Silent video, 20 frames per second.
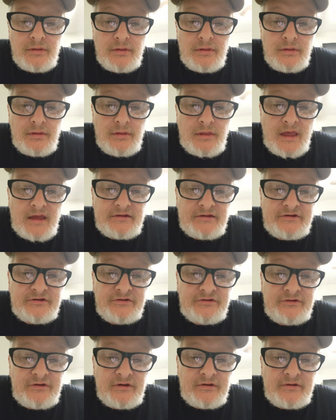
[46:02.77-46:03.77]

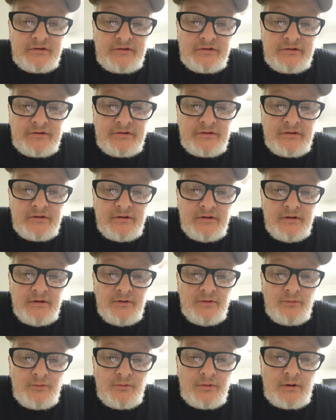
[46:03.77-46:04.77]
that's just
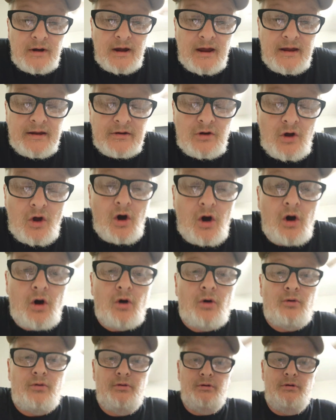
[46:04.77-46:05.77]
where
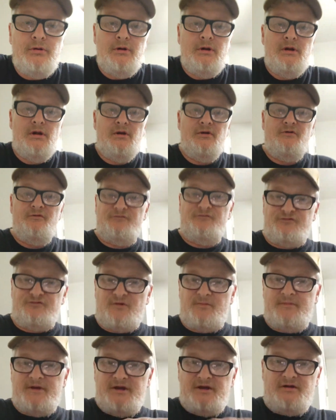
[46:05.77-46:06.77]
well,
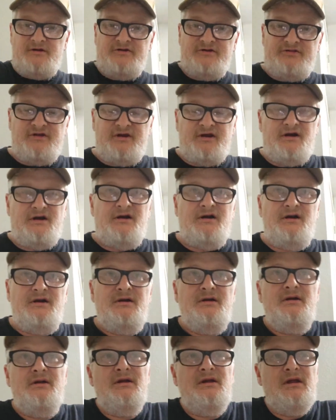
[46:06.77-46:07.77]
from here to there,
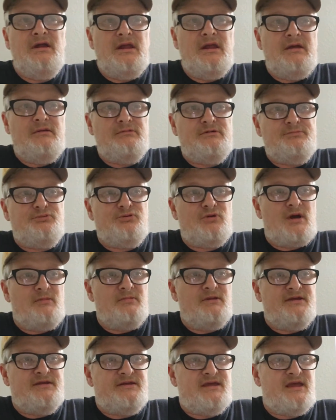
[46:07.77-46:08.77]
it would
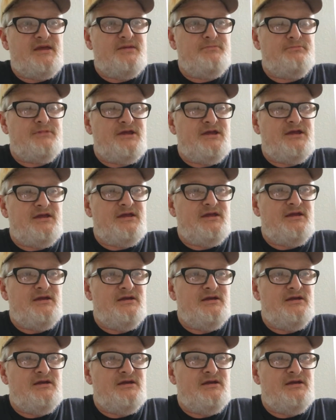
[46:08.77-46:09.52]
probably take me